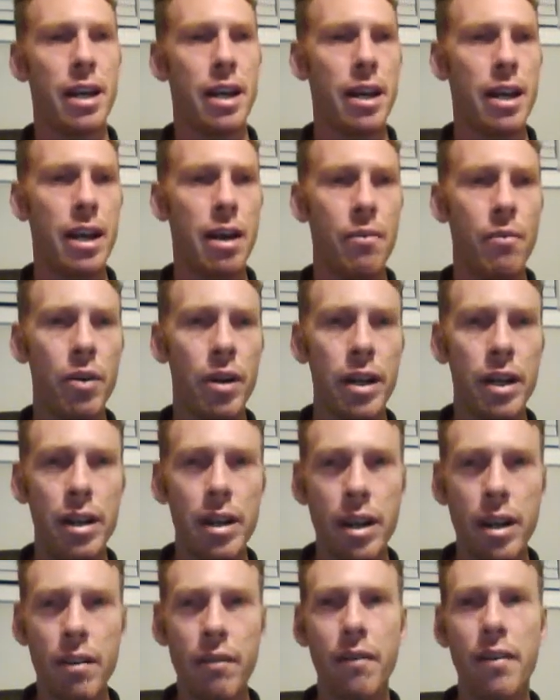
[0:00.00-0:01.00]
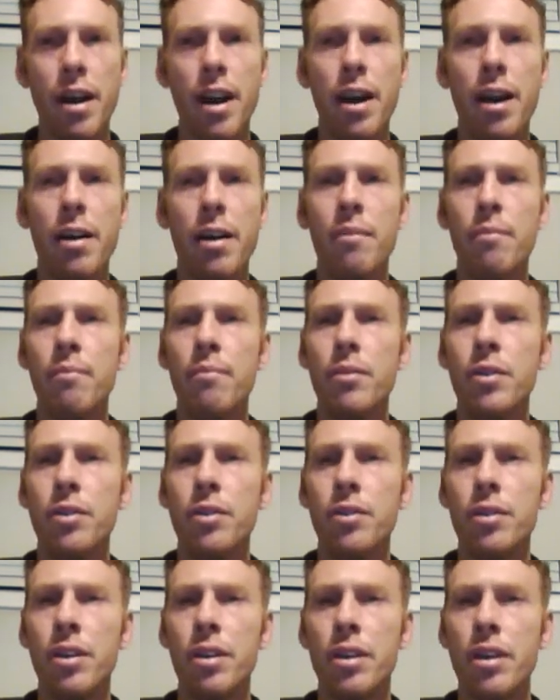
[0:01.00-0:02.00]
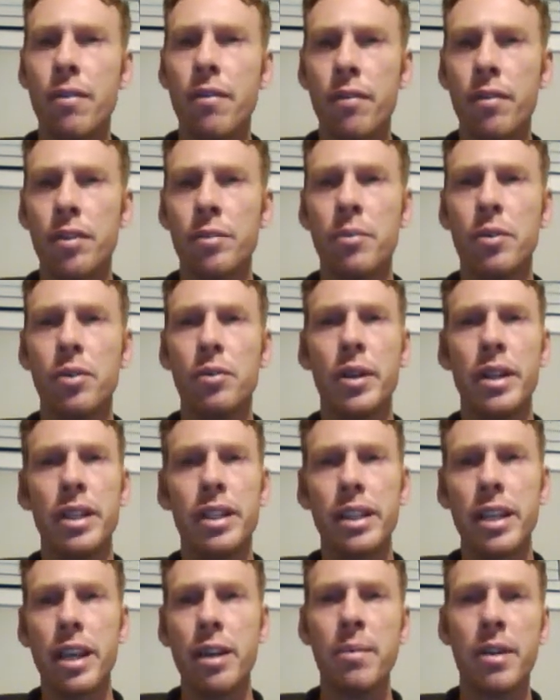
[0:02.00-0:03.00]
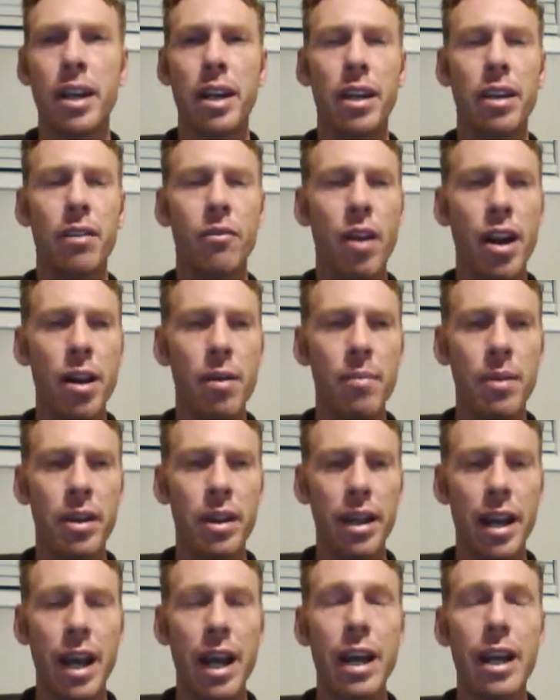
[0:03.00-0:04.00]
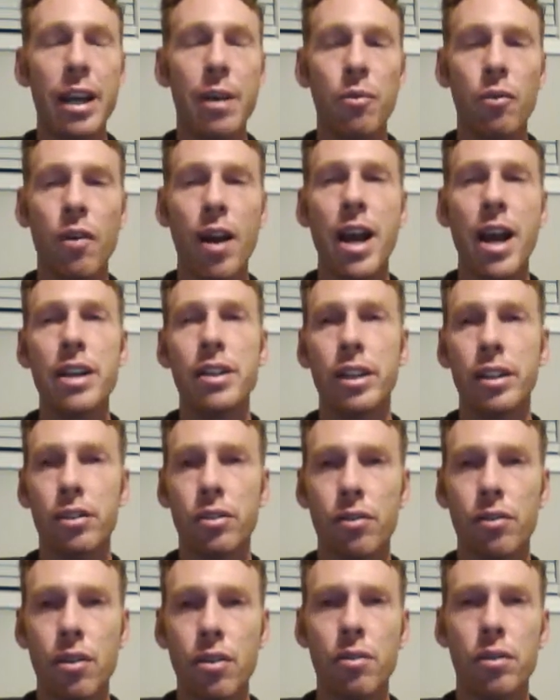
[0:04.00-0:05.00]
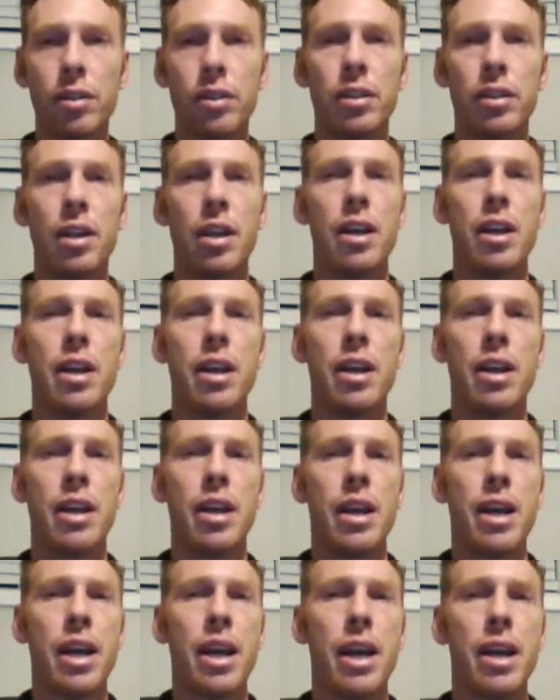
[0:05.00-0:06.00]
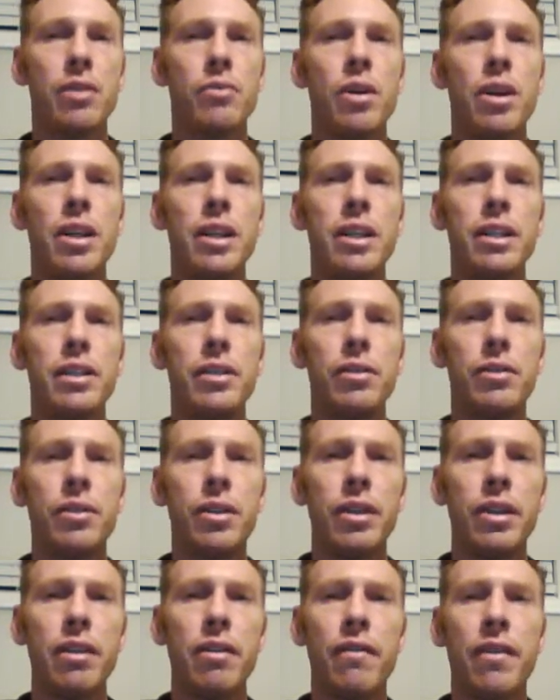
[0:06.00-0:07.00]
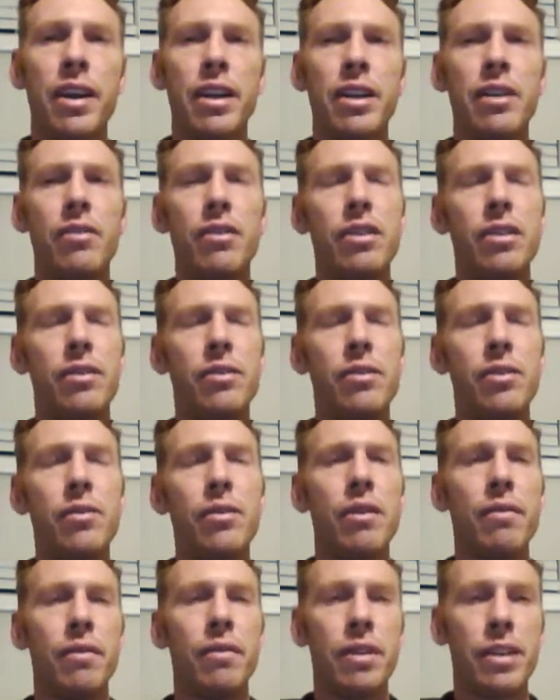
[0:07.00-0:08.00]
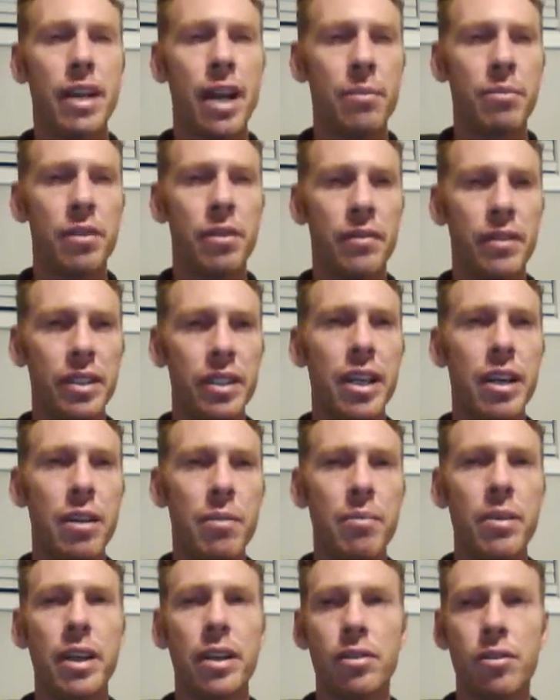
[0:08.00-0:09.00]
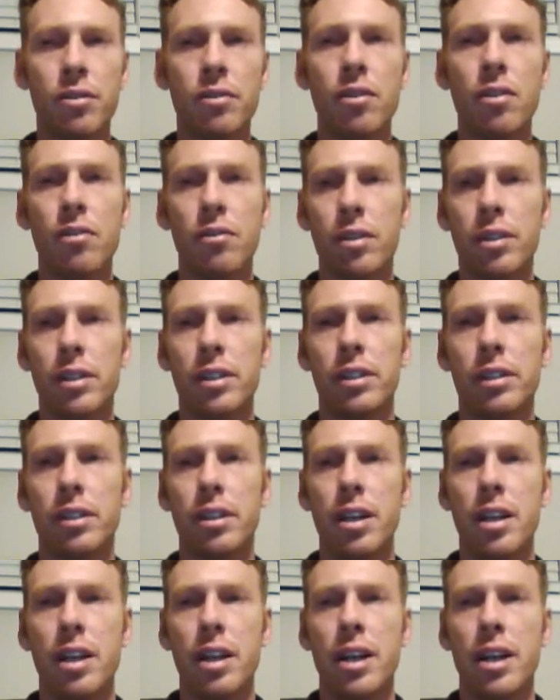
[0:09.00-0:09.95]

I want to identify the difference between ischemic and hemorrhagic strokes, as well as to identify two different types of ischemic strokes,